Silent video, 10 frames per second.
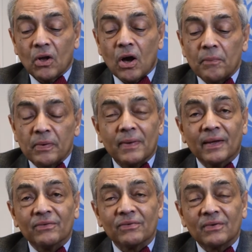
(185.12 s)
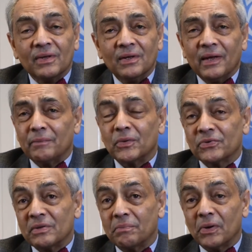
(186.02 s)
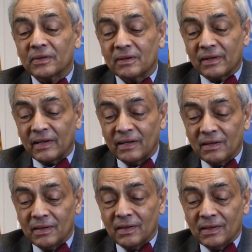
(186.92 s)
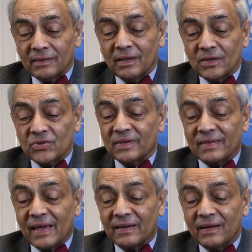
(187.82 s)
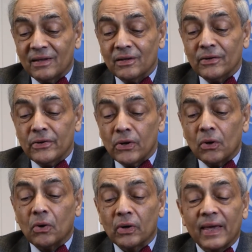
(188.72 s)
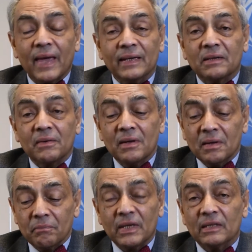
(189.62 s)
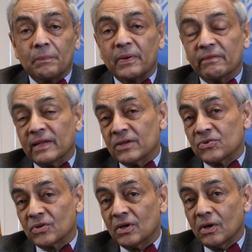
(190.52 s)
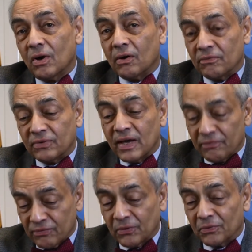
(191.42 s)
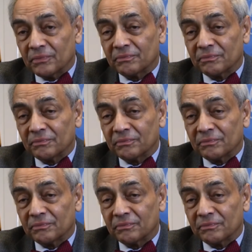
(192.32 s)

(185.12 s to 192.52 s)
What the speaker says: compromised, and most importantly, she said, nor can it be the privilege of a few.